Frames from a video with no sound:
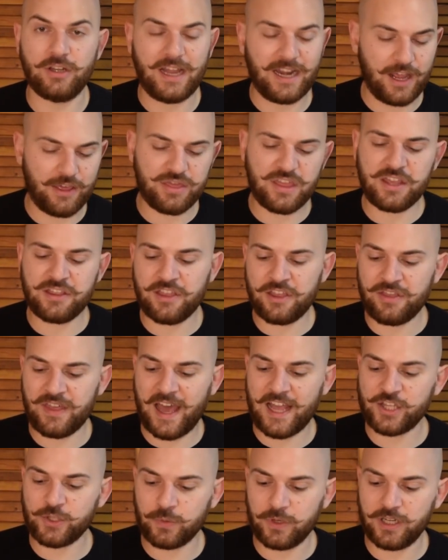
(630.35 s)
And I think that
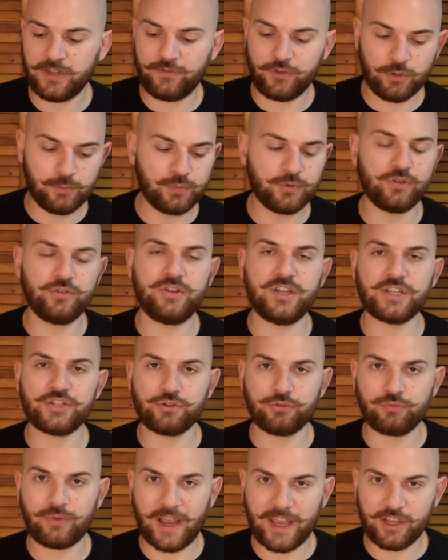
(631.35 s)
that's what, if you brewed this a
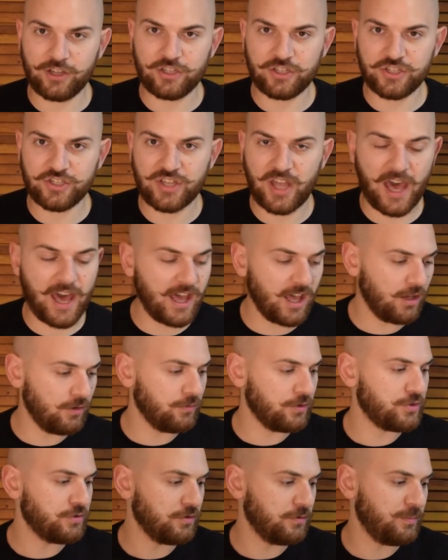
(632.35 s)
regular style,
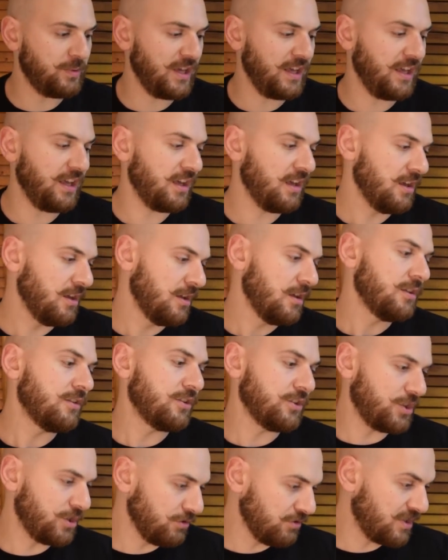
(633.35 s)
which would be the
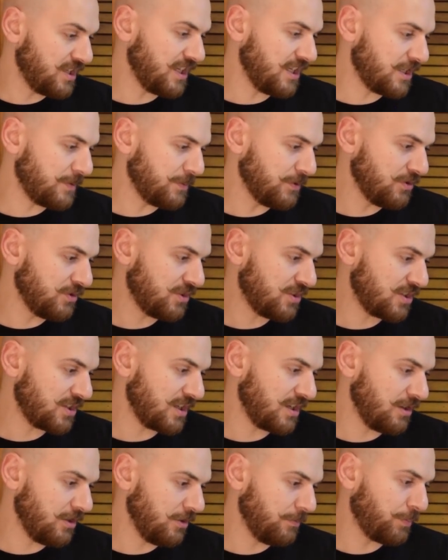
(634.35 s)
2 teaspoons
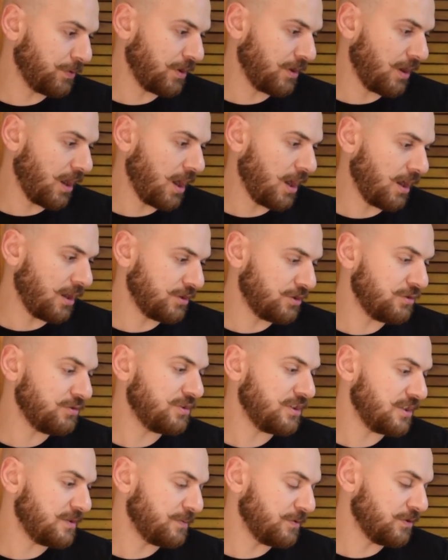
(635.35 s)
still per 2
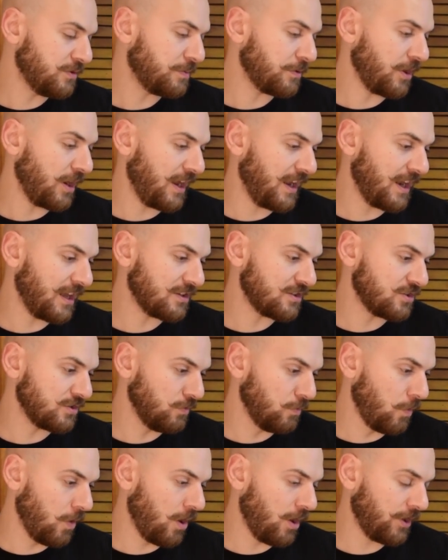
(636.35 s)
teaspoons per 8 ounces
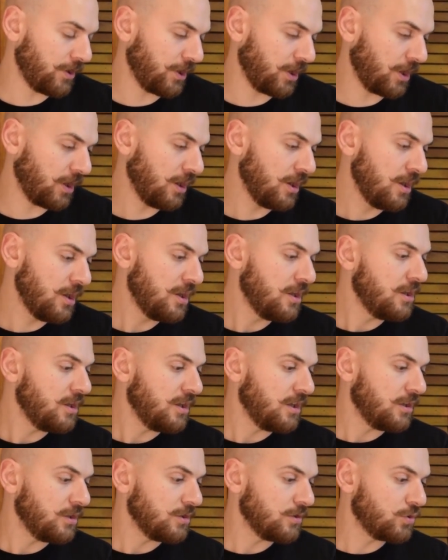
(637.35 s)
of water,
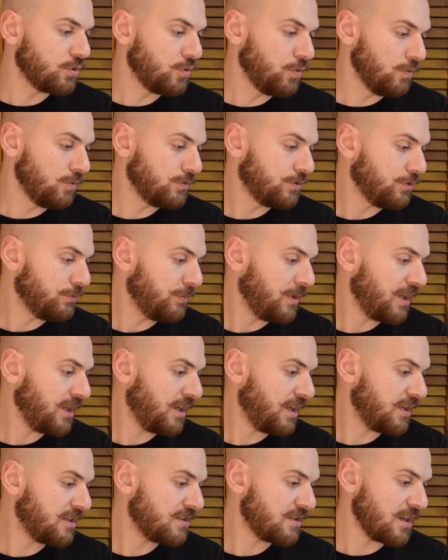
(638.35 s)
cool 2
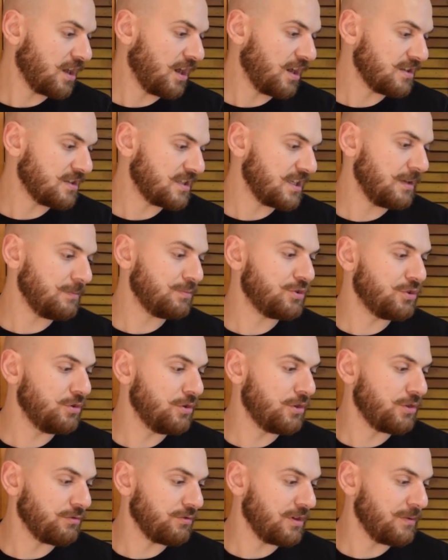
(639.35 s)
minutes, steep 2 to
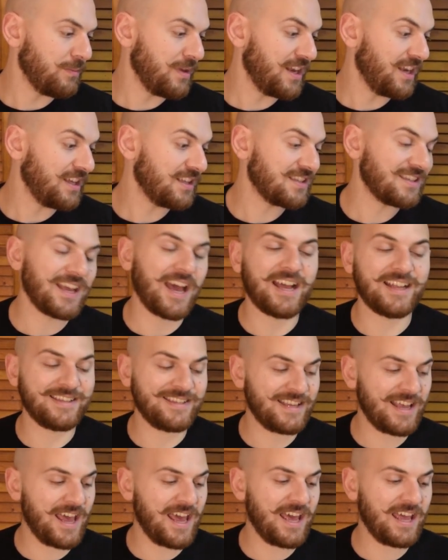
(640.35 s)
3 minutes. I'd
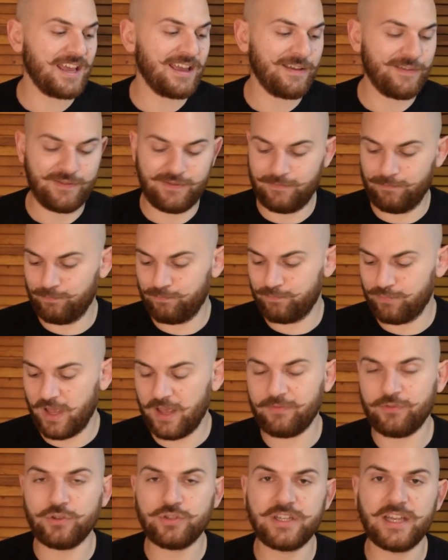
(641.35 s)
say
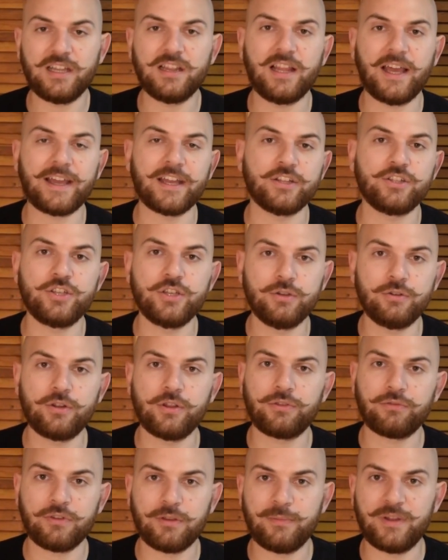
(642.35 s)
if you did like a 2 to
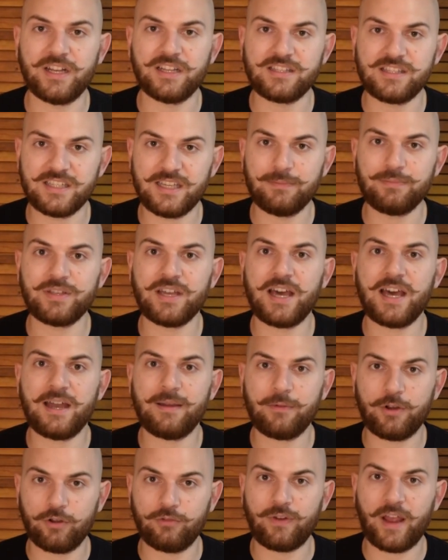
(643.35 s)
3 minute steep time
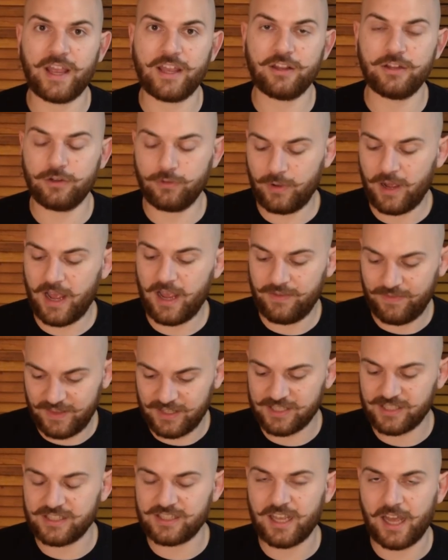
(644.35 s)
or a regular way,
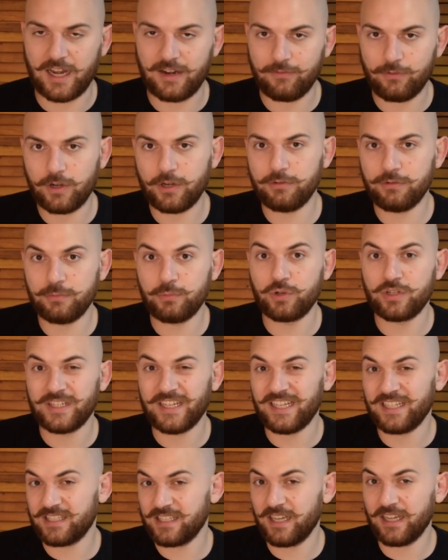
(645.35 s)
this is kind of what it would more
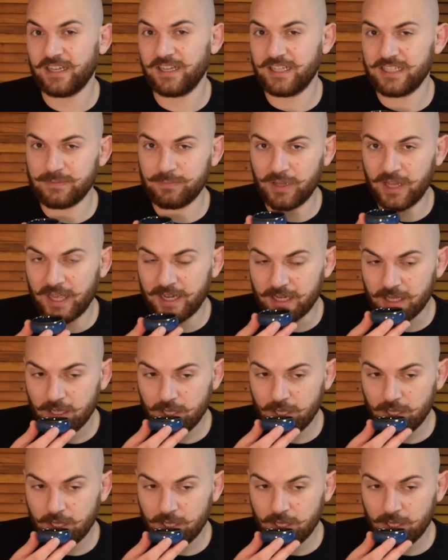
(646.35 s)
taste like, a nice blend.